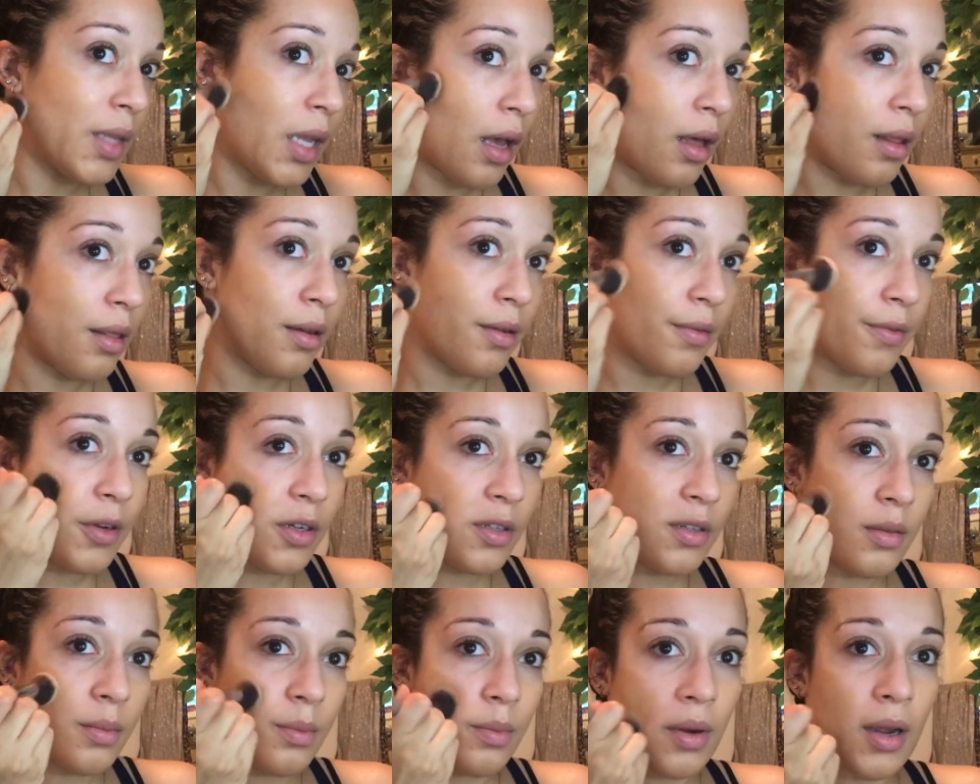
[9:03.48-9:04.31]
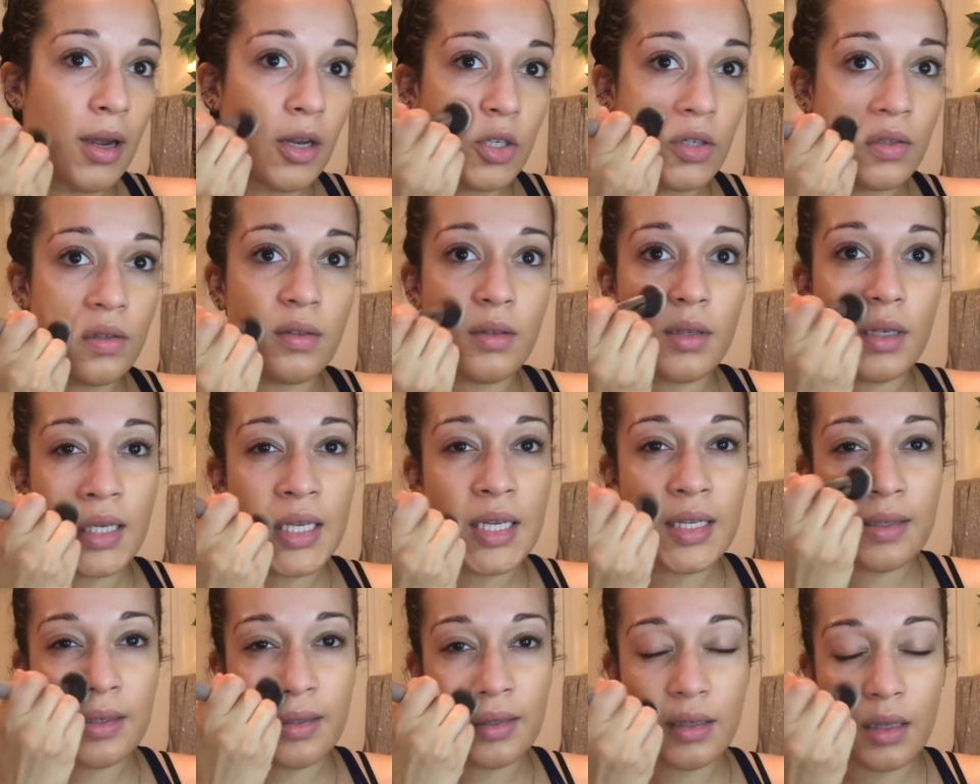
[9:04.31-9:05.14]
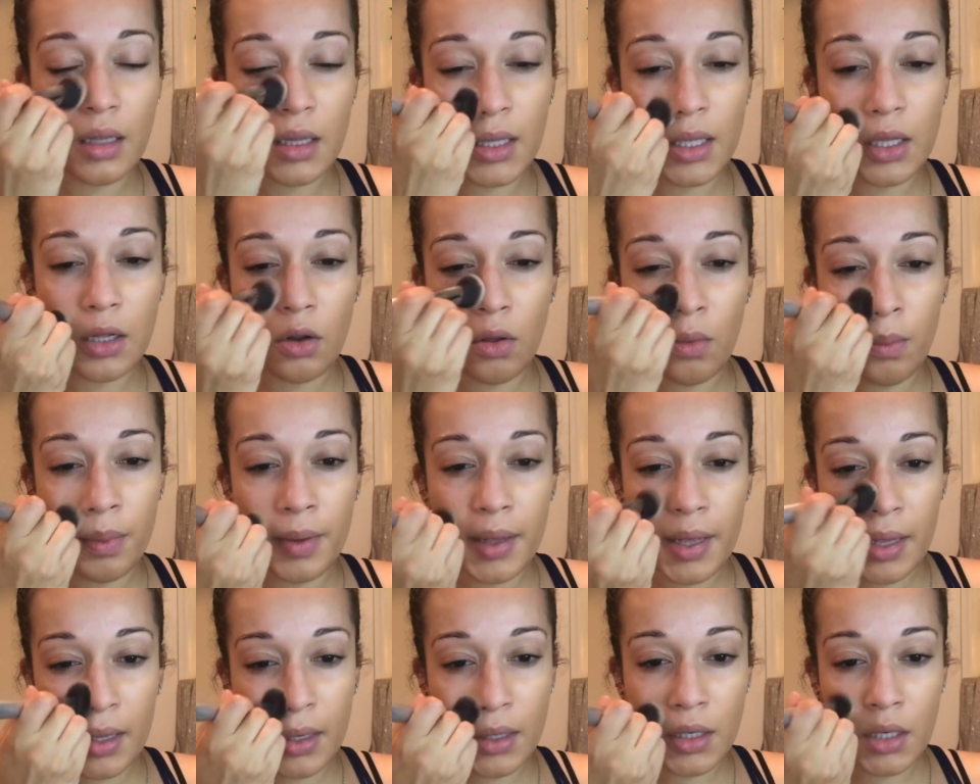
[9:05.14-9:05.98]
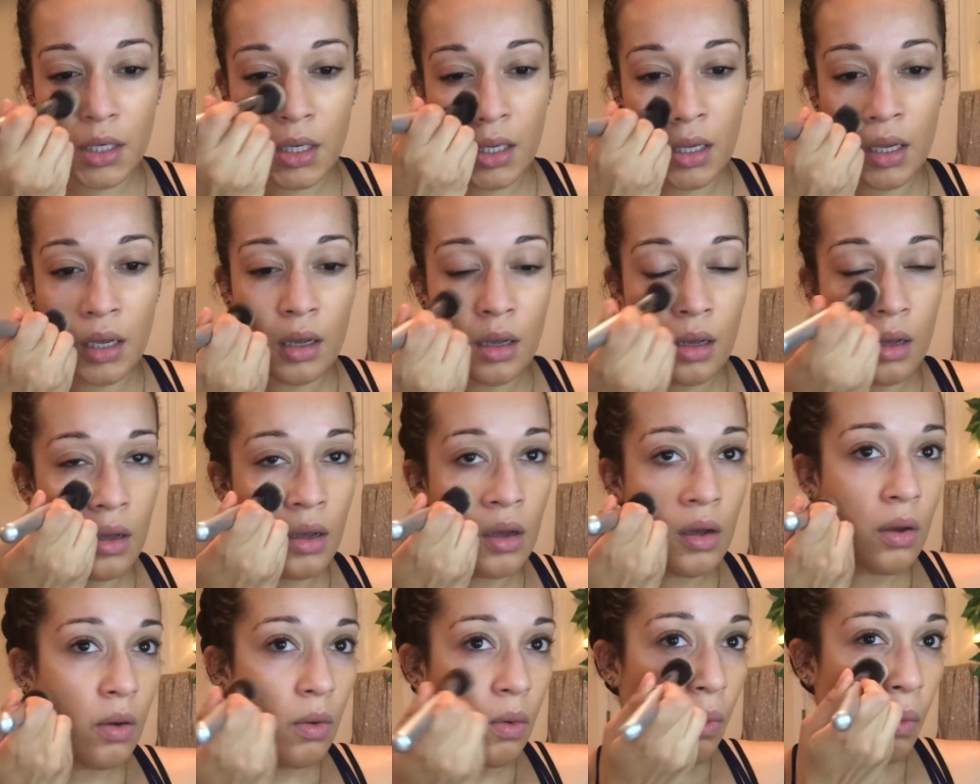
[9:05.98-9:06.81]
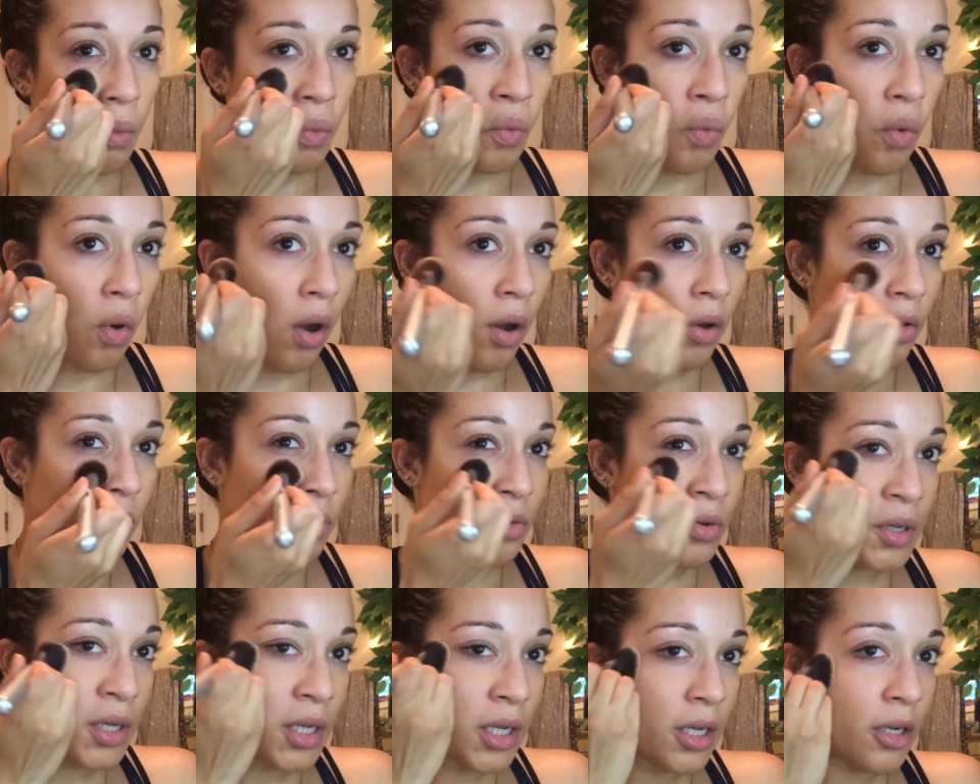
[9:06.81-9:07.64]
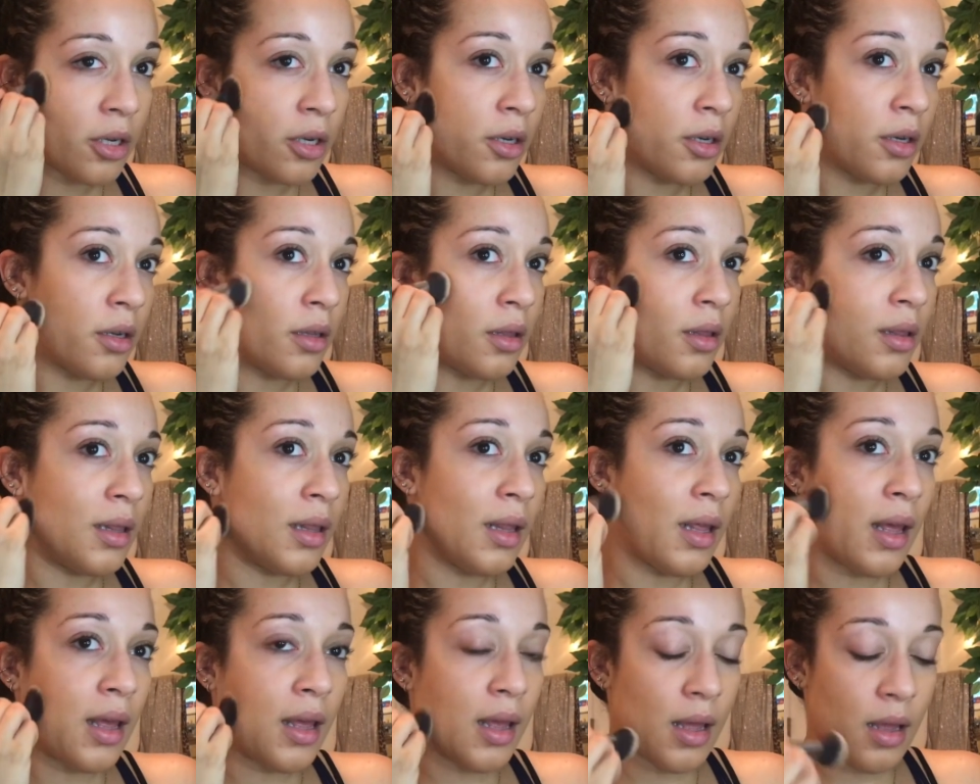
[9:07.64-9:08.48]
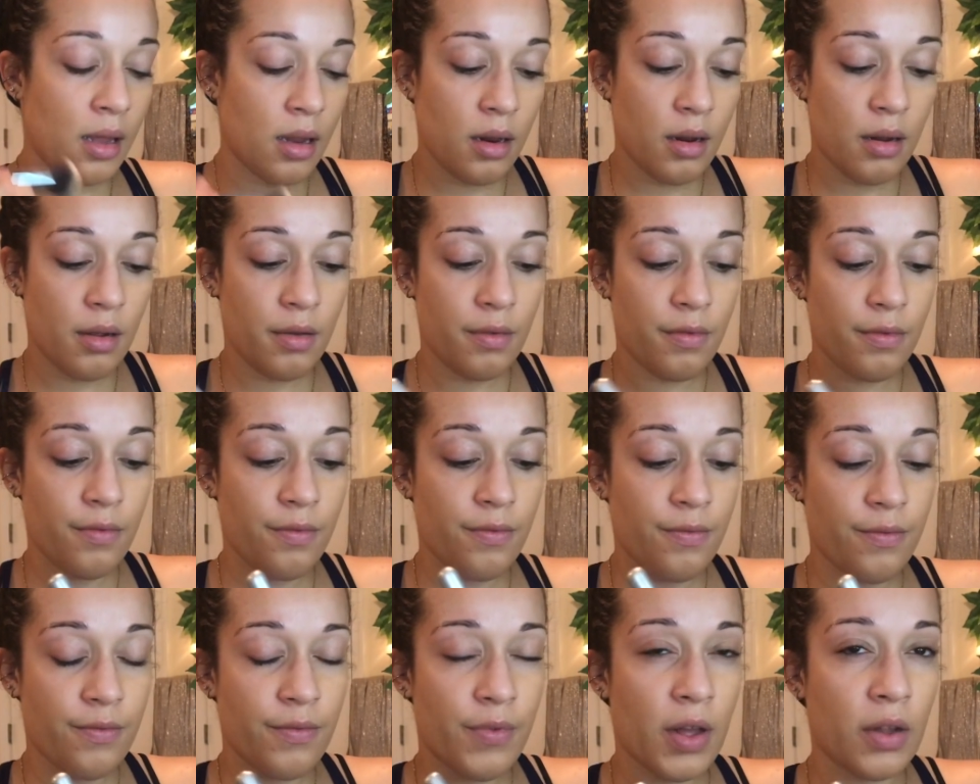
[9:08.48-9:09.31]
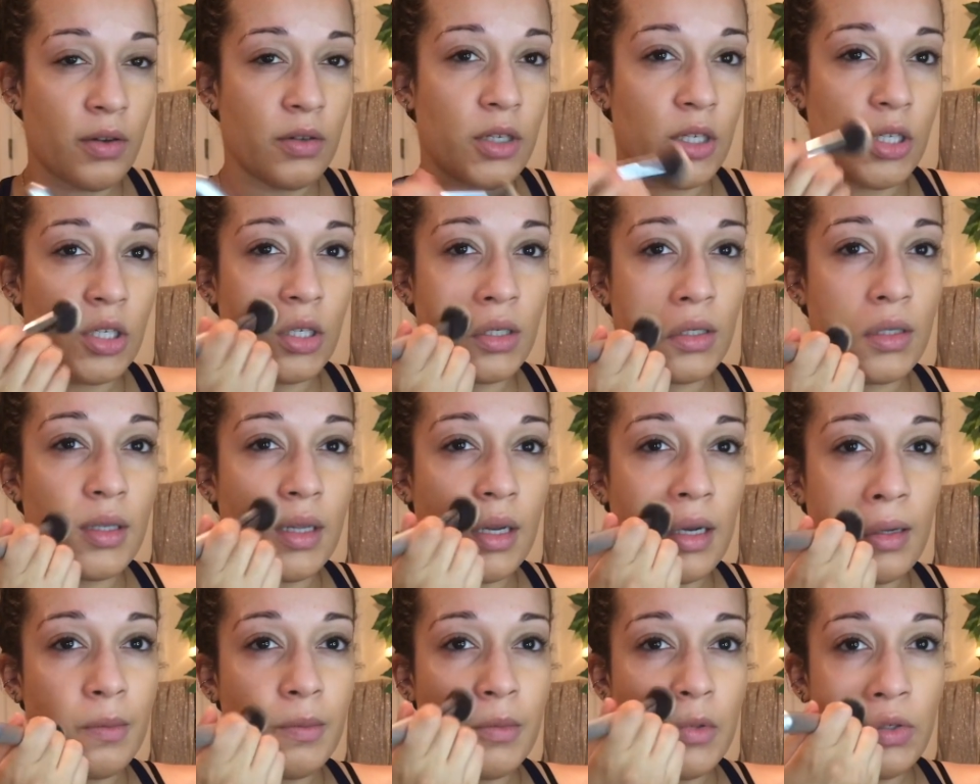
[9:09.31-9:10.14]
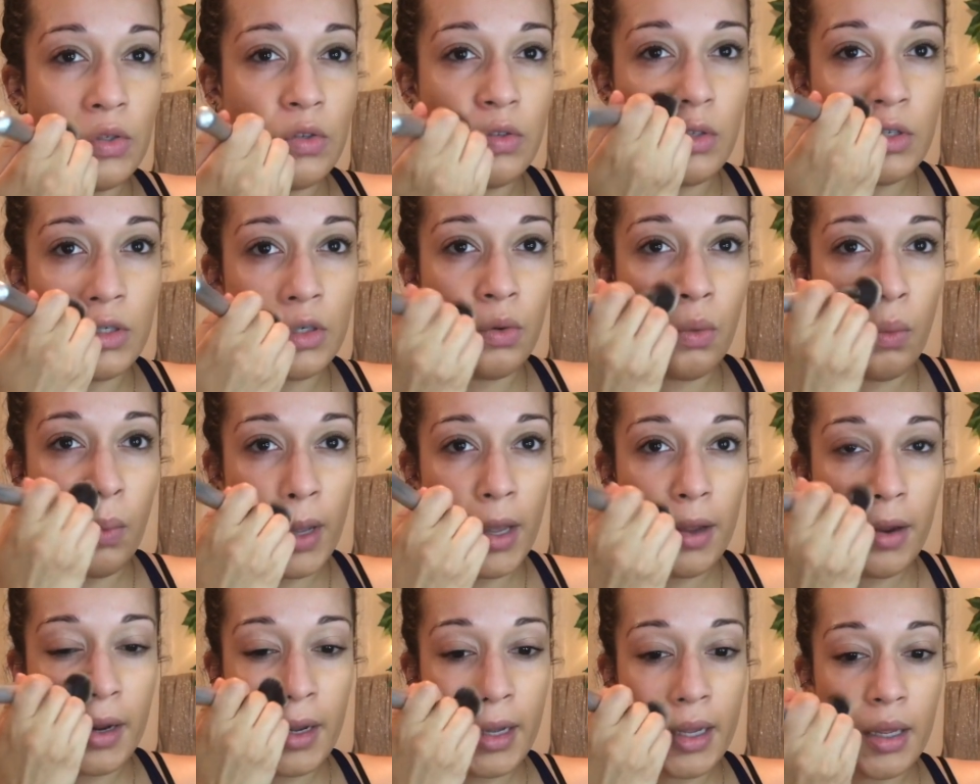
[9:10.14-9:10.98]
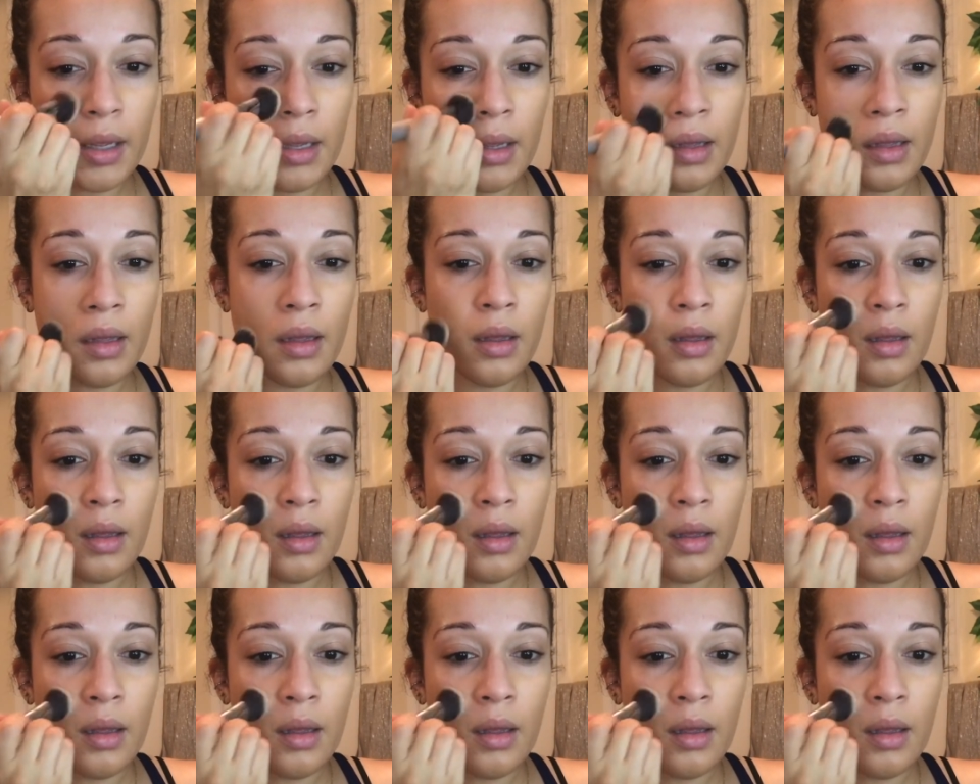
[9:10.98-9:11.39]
Other first impressions is it's a little bit waterier than foundations that I'm used to wearing.